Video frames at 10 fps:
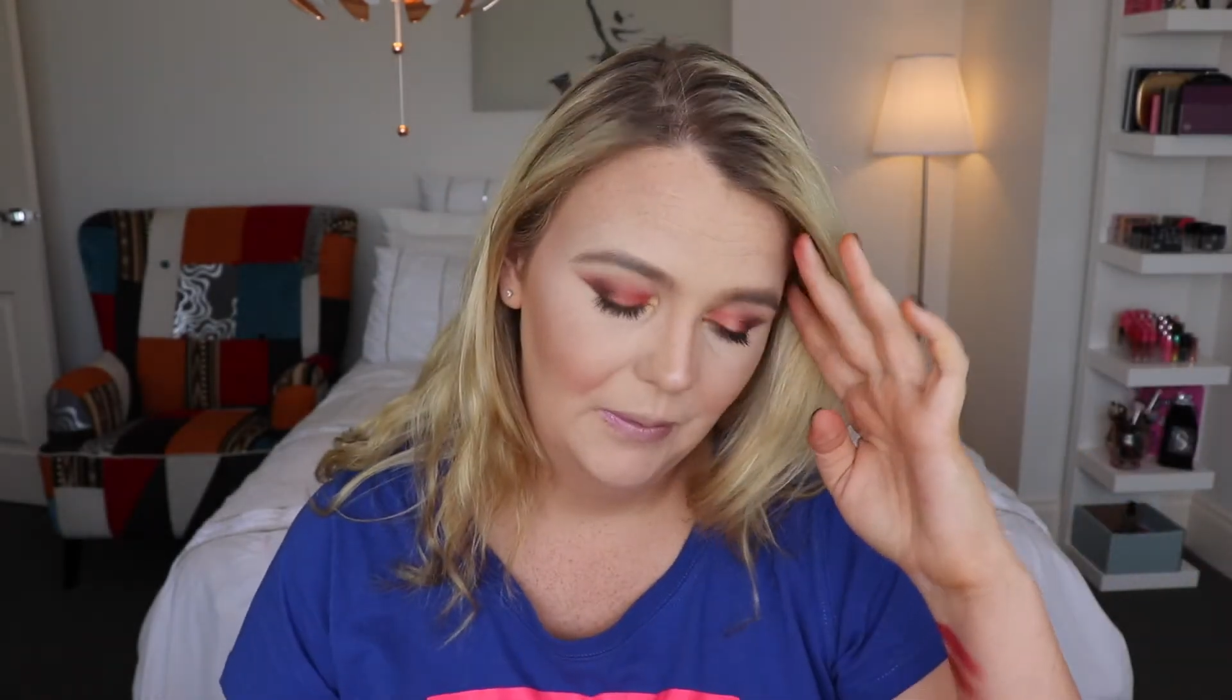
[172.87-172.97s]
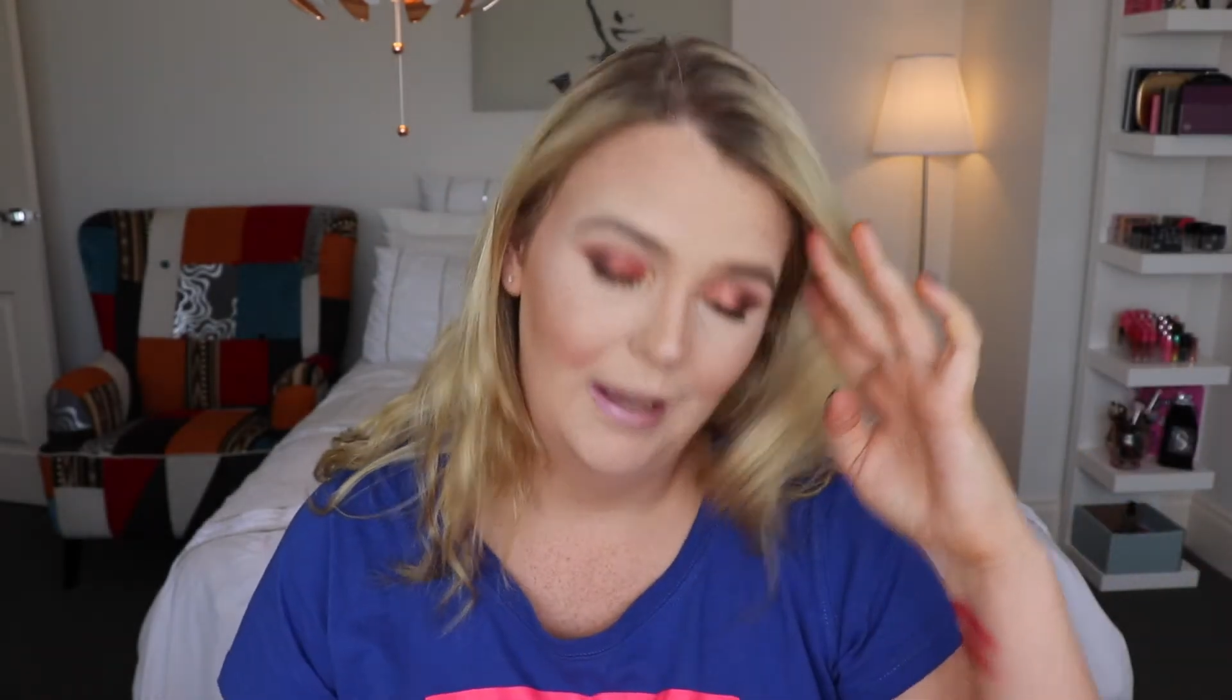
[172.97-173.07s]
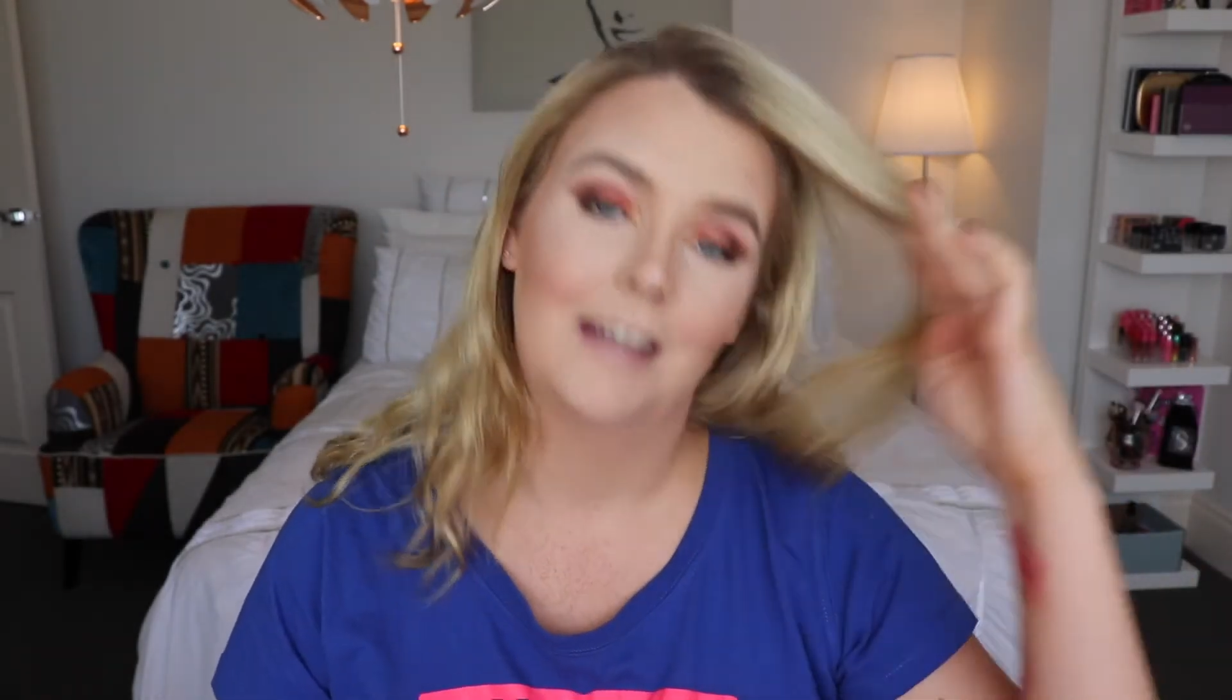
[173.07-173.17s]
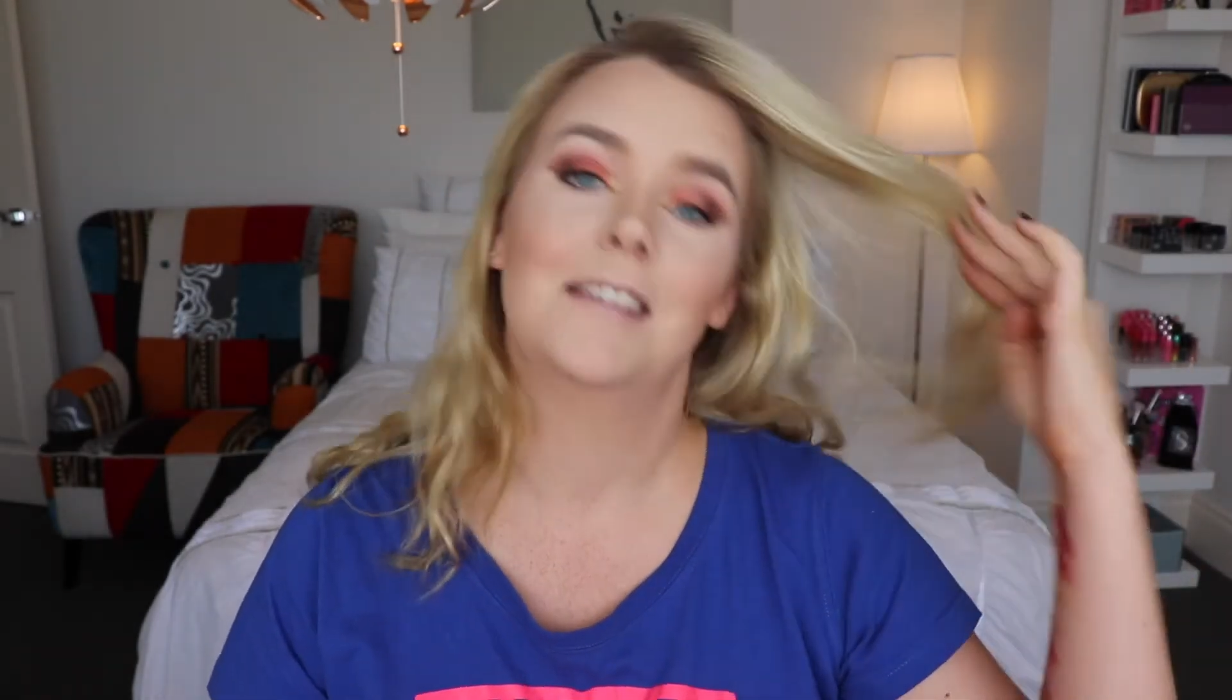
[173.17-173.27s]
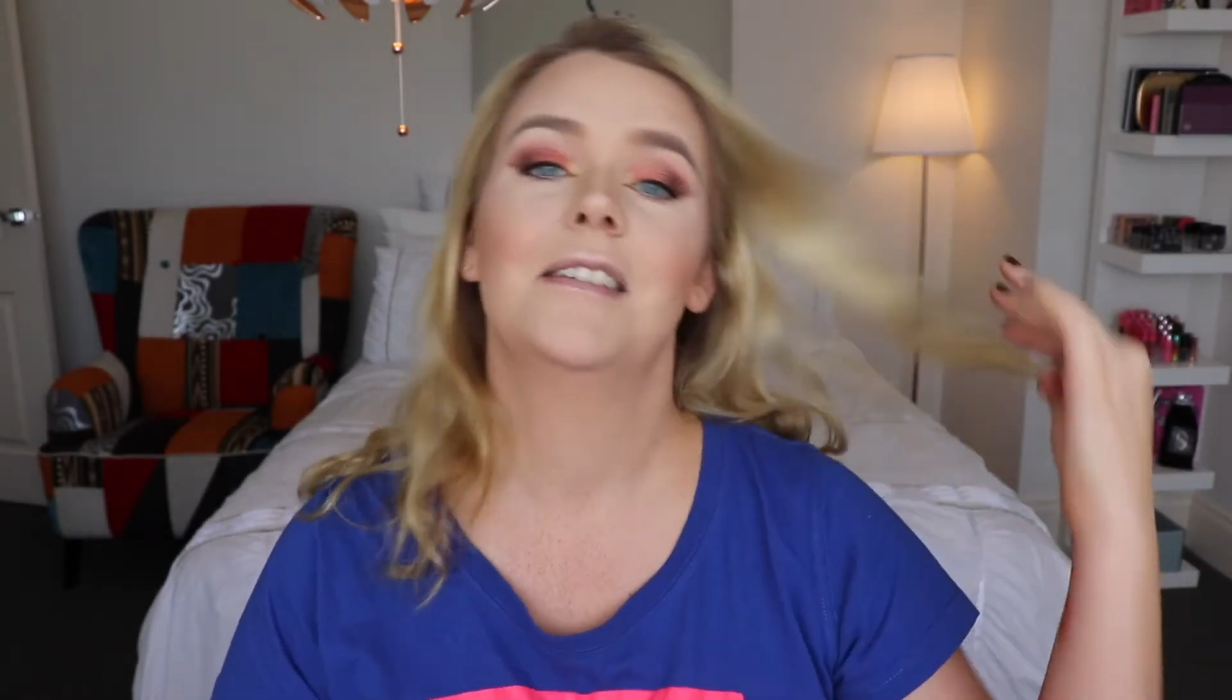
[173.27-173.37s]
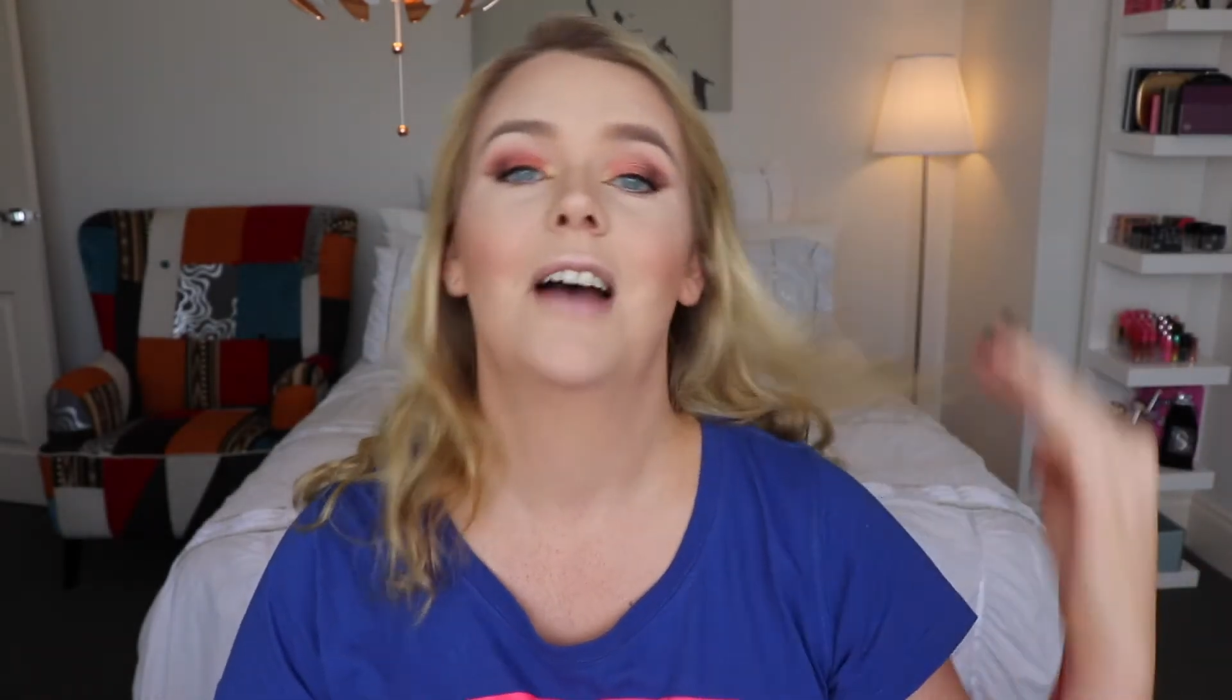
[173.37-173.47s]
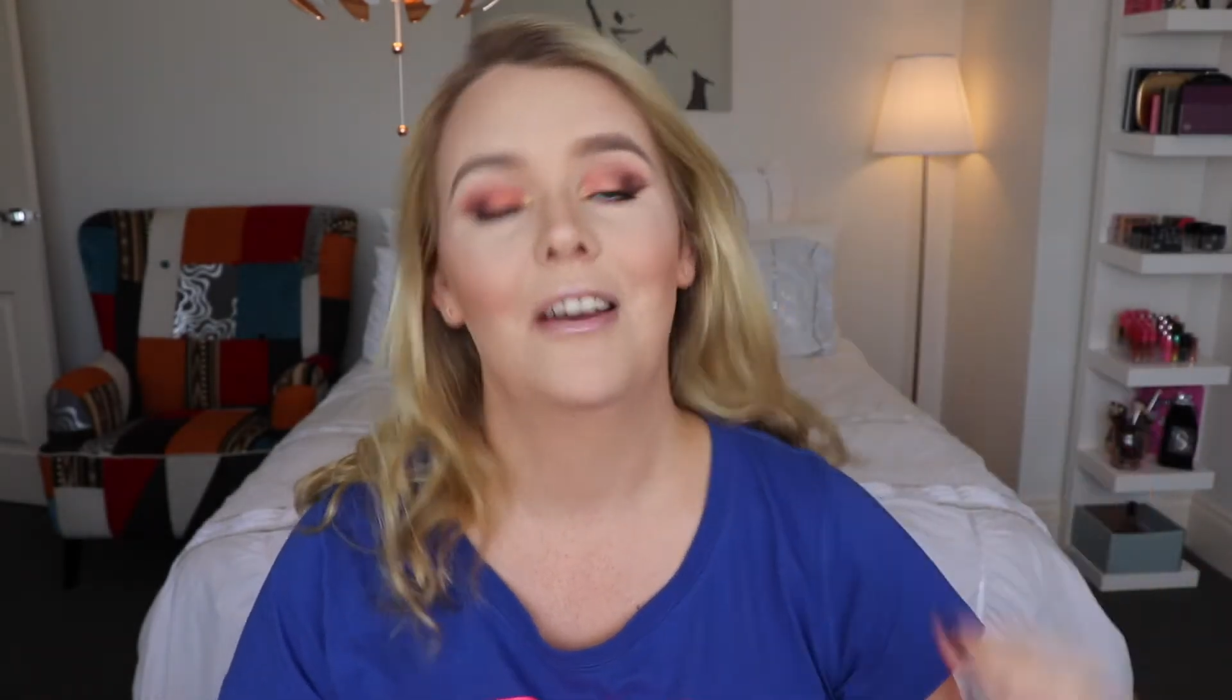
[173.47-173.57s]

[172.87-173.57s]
yes,